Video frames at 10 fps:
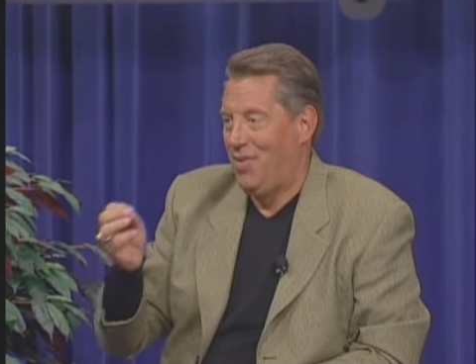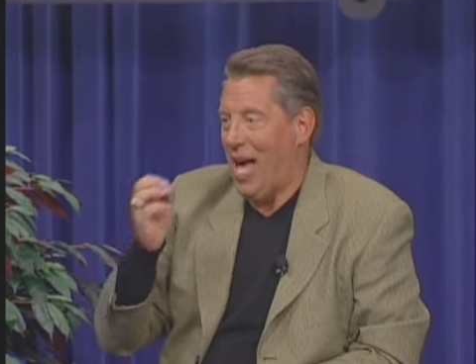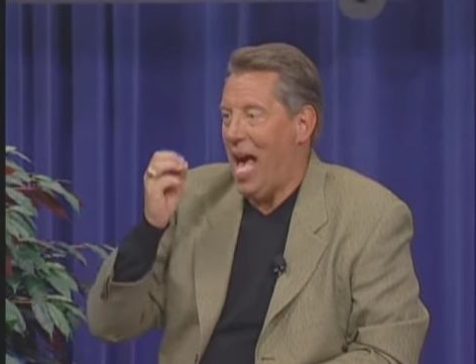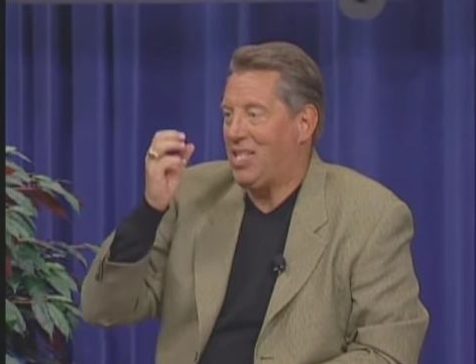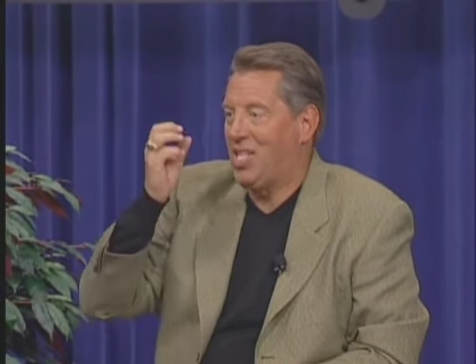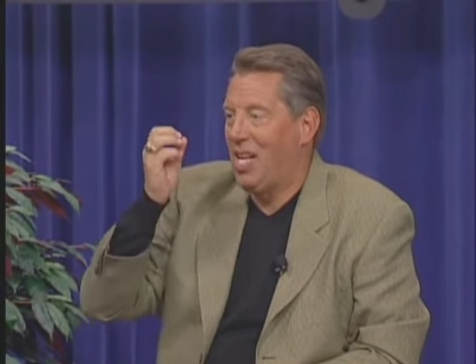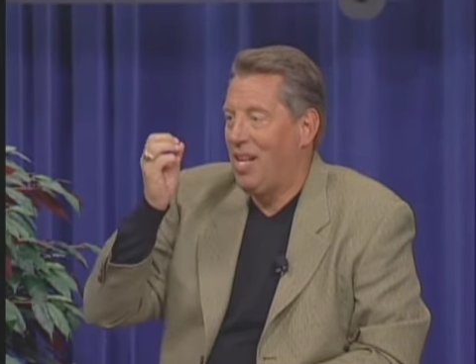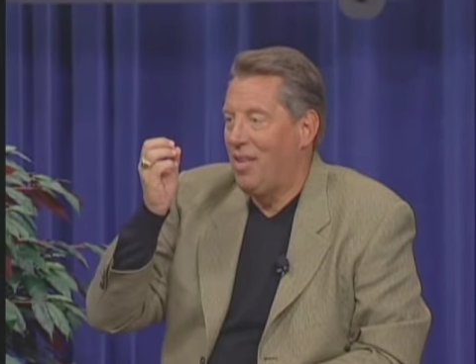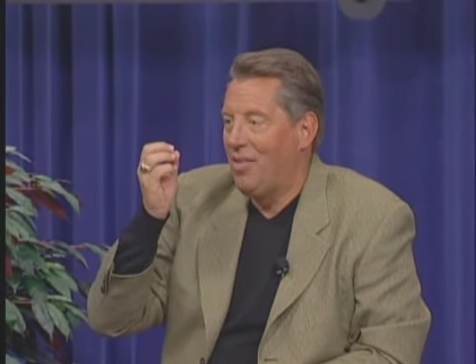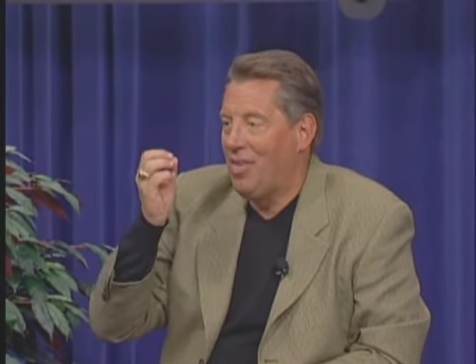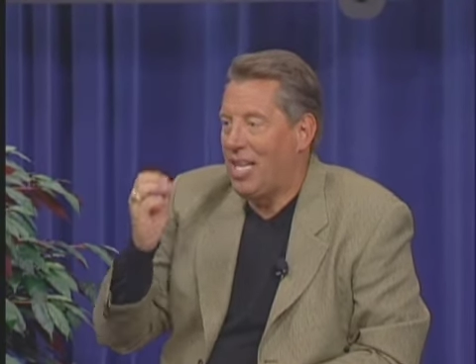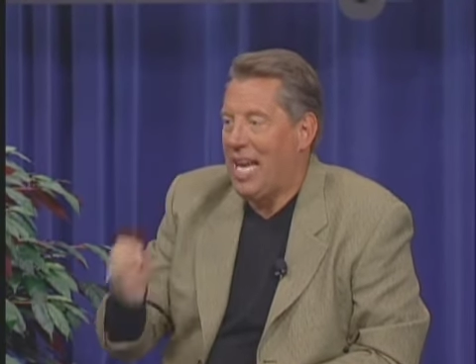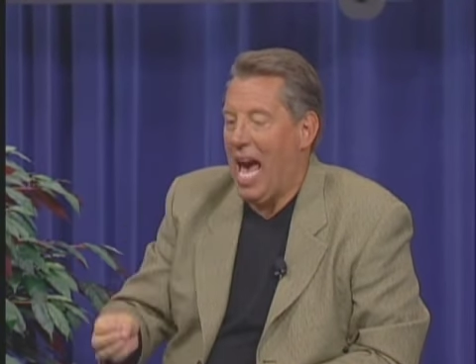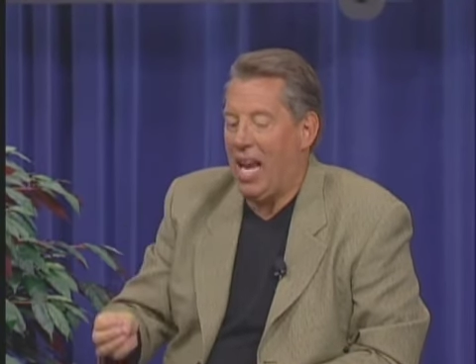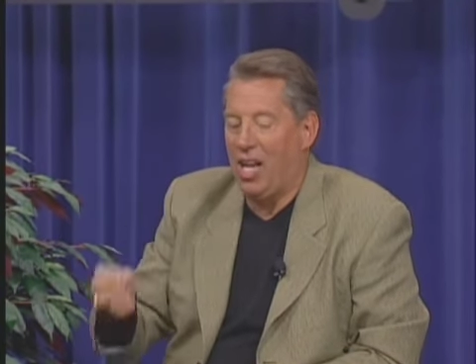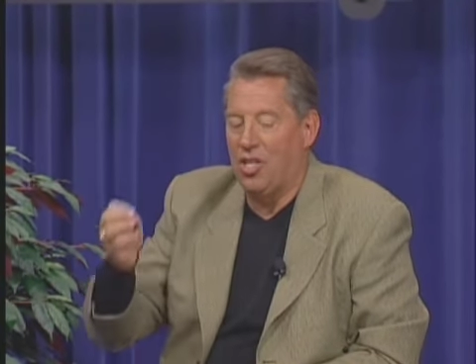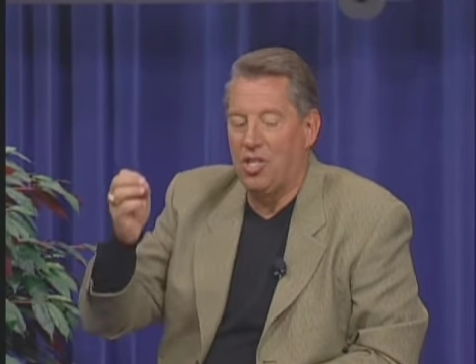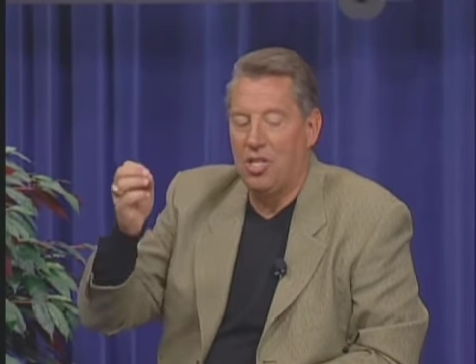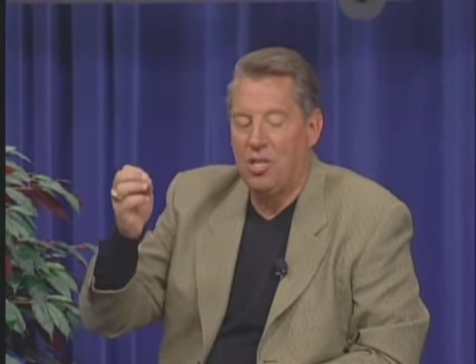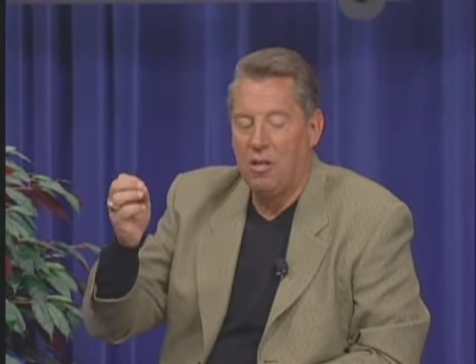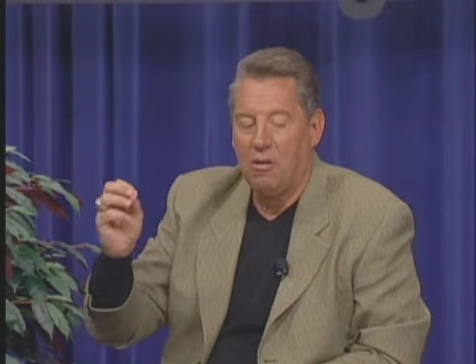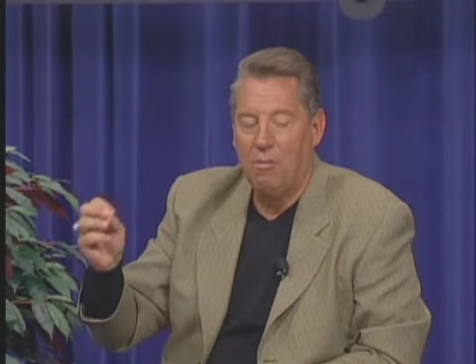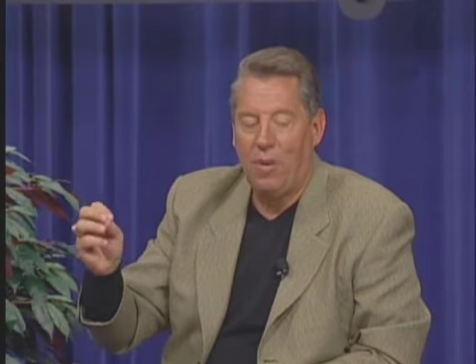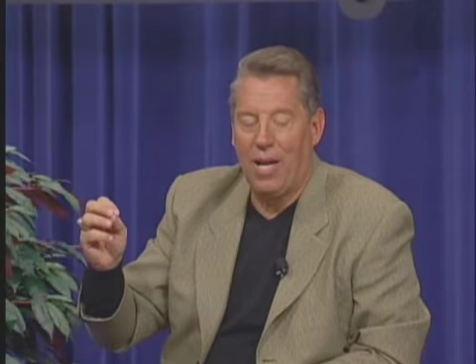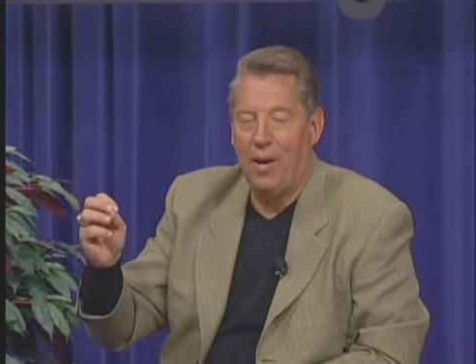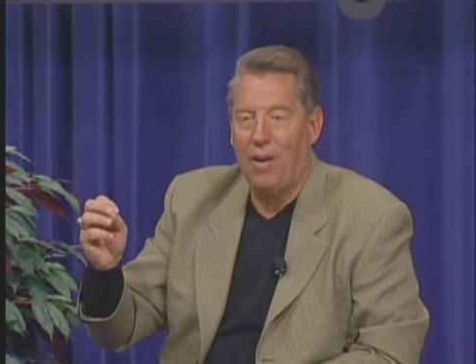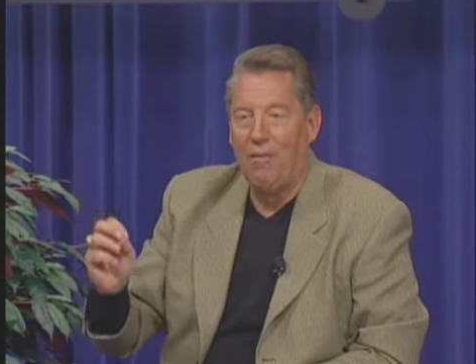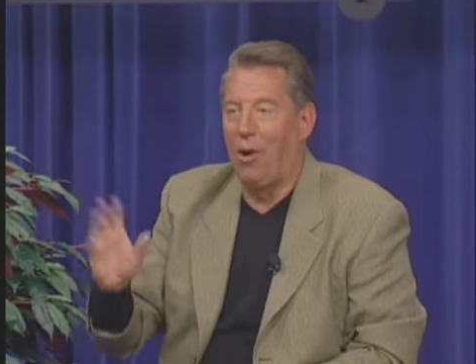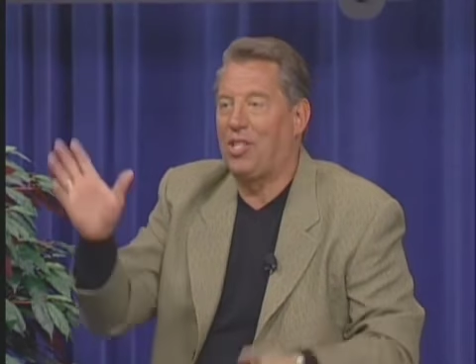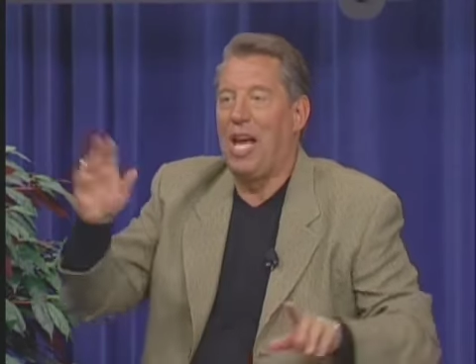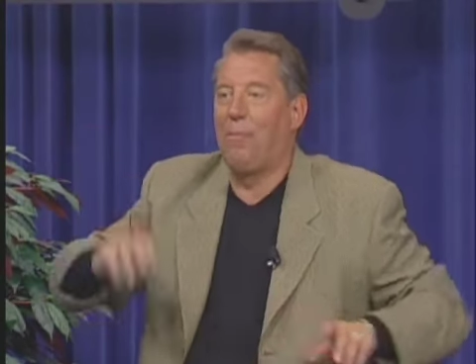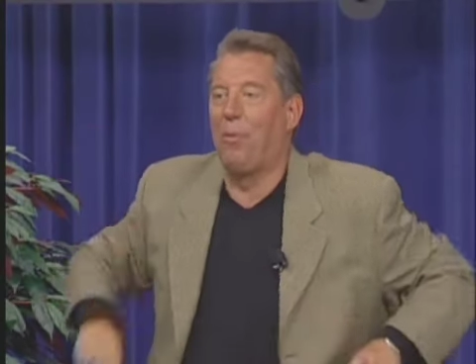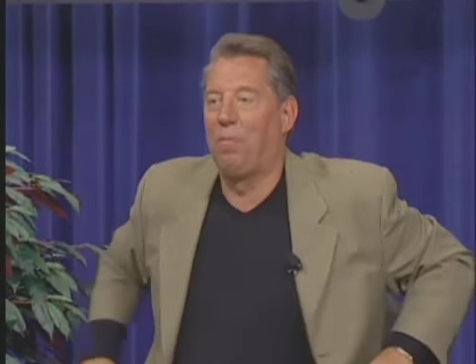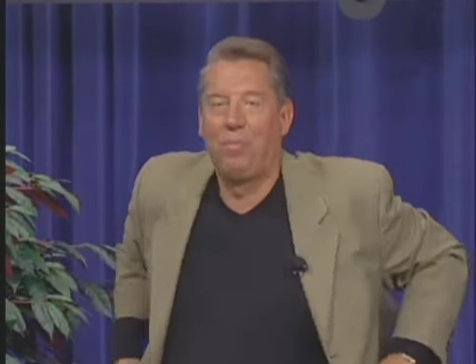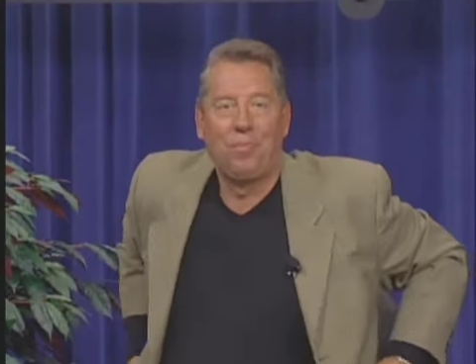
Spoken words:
That's the catalyst player. For example,